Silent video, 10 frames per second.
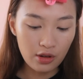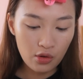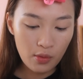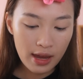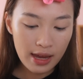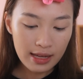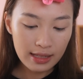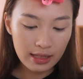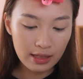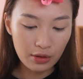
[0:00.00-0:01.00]

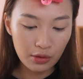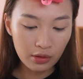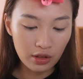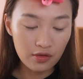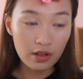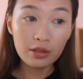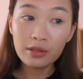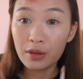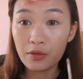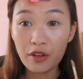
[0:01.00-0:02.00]
always, you know the
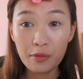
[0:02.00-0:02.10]
drill. If you have